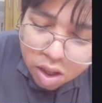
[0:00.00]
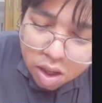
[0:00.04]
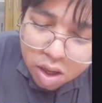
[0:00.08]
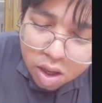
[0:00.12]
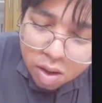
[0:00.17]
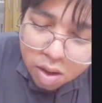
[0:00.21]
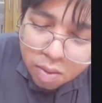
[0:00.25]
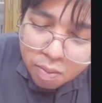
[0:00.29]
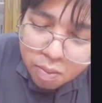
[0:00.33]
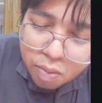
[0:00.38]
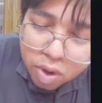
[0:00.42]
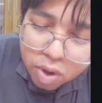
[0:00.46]

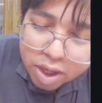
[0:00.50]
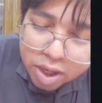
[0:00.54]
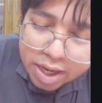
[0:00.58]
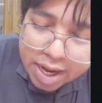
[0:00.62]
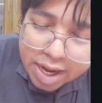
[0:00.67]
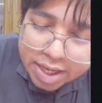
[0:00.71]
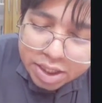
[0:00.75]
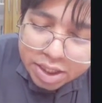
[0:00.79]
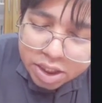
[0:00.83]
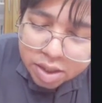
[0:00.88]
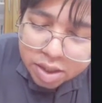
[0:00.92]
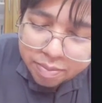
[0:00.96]

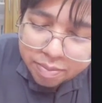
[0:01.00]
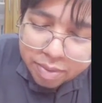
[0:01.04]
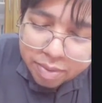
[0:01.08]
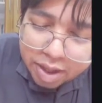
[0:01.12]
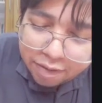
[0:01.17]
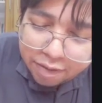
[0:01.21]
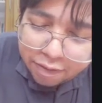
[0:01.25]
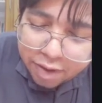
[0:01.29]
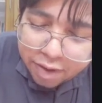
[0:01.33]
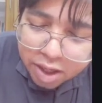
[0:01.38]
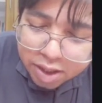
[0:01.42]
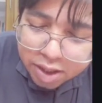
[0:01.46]
potassium
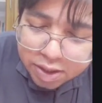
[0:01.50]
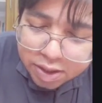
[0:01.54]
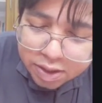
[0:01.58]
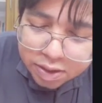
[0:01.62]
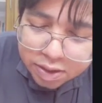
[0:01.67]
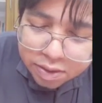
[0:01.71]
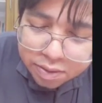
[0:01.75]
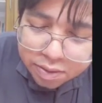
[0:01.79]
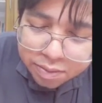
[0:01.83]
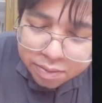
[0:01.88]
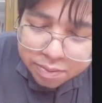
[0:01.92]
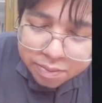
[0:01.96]
efflux.
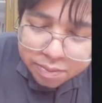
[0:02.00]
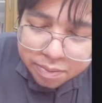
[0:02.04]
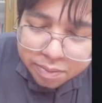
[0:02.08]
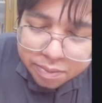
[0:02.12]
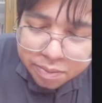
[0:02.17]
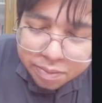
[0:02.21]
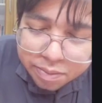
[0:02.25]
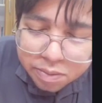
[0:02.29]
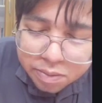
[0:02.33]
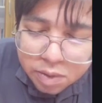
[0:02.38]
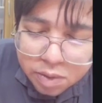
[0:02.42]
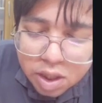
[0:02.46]

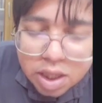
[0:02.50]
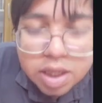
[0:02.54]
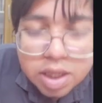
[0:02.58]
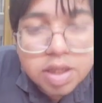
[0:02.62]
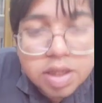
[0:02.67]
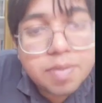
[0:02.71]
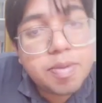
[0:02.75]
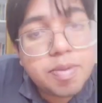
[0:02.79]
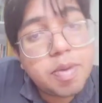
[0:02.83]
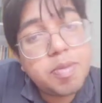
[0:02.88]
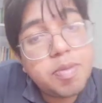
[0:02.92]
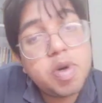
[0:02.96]
It is
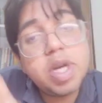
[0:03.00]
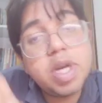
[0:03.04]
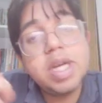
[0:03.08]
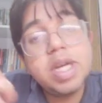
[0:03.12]
promoting the